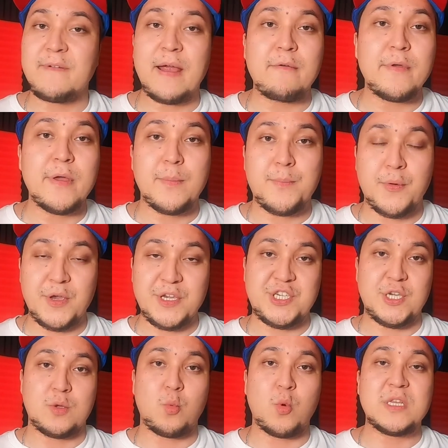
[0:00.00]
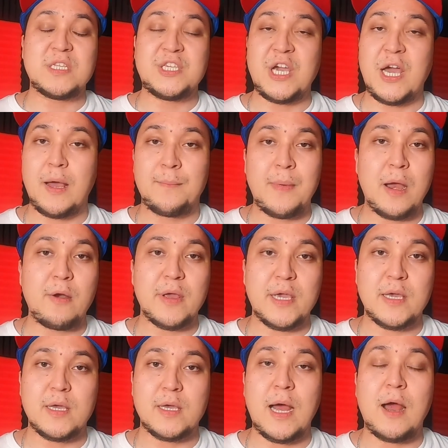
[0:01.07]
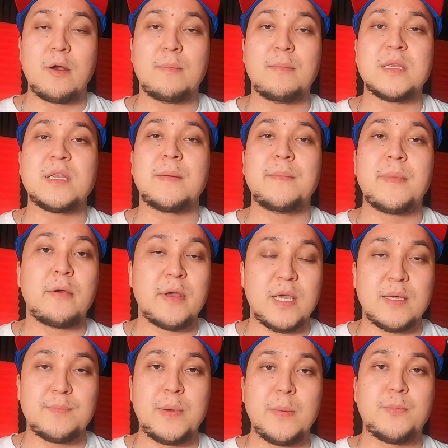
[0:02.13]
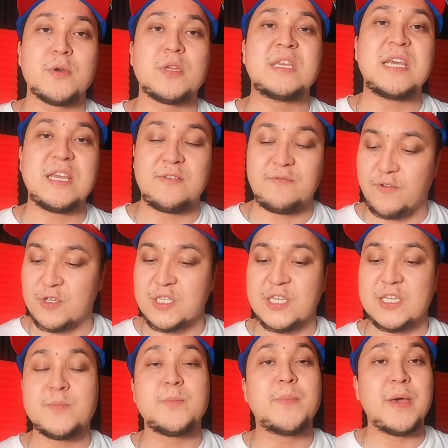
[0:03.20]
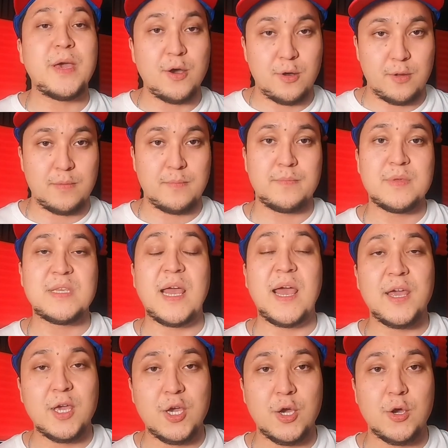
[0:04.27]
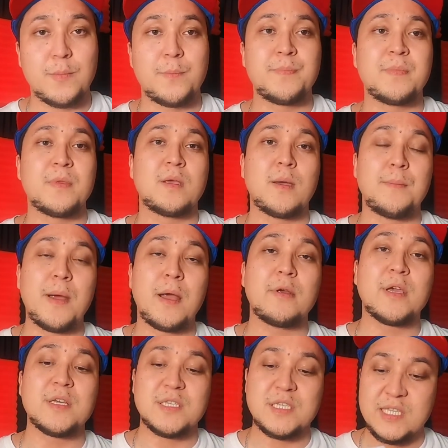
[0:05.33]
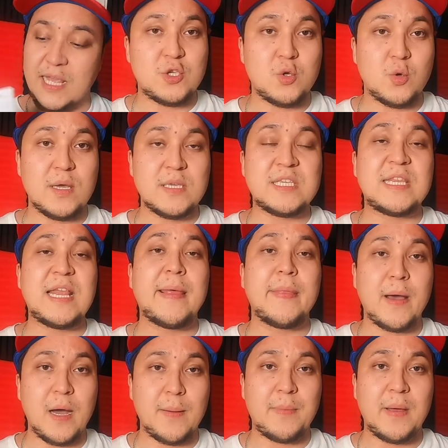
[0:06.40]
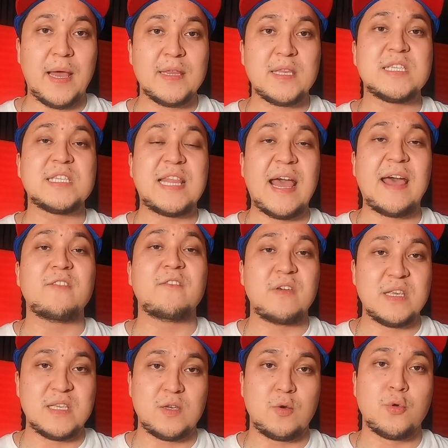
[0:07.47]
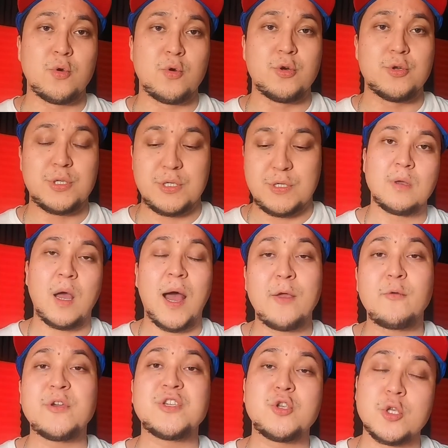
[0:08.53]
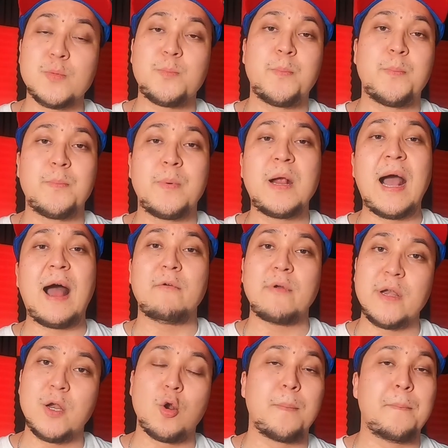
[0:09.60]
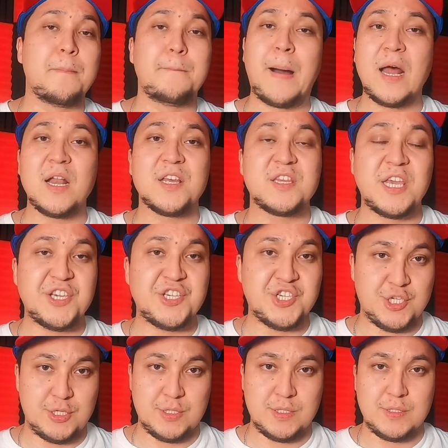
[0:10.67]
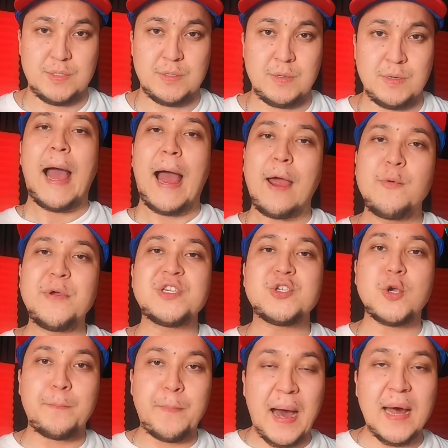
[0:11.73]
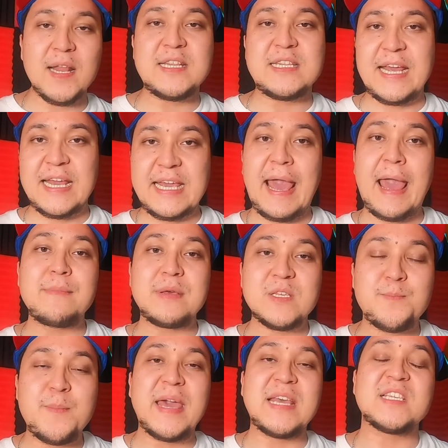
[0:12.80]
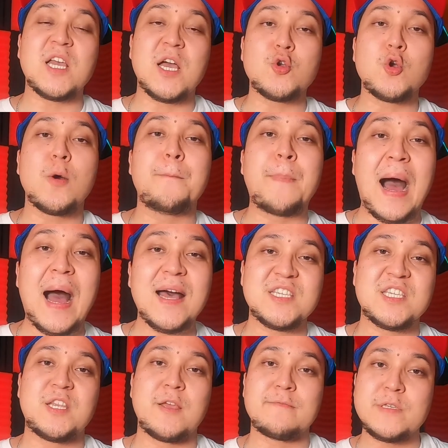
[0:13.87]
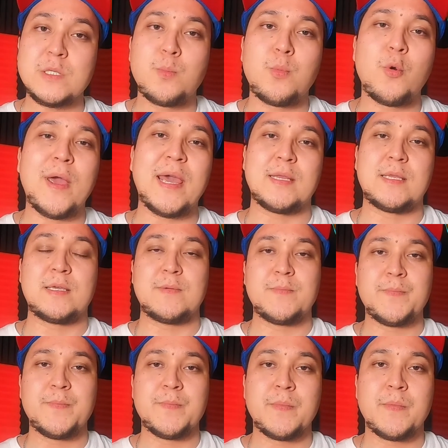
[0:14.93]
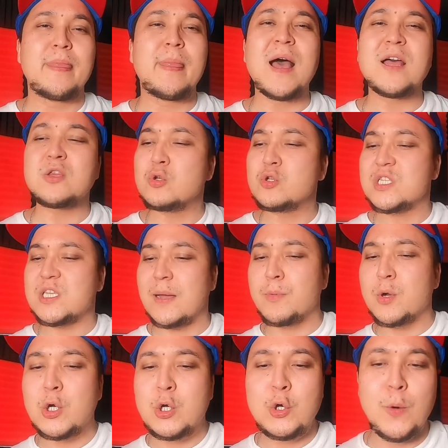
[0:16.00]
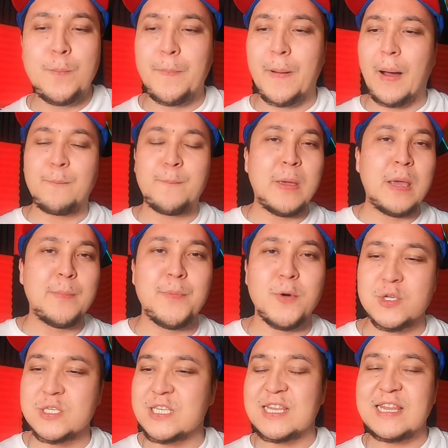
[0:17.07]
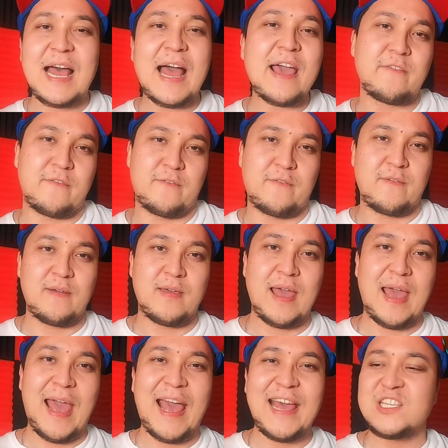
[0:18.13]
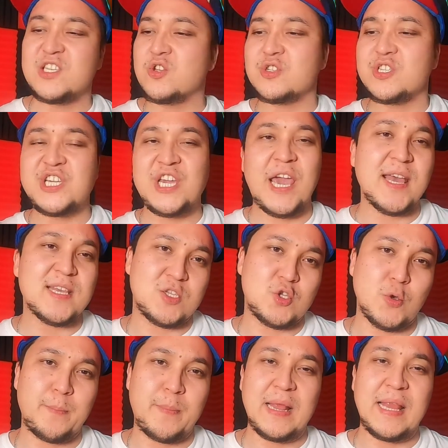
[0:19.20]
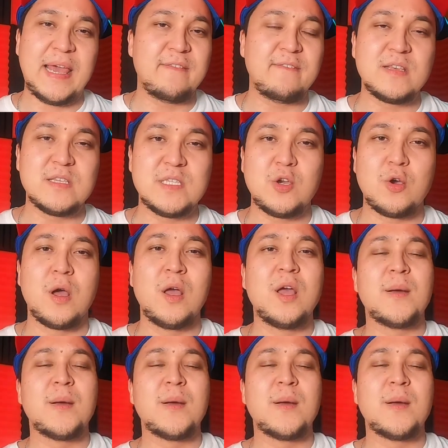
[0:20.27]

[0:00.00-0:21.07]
very appreciative what American government, American people did for this bill. Thank you. Americans to stand up and stand with Uyghurs. I wish those governor or politicians, I wish your politic game is based on your positive spirit. Not use some group of people's life as your chess to play with your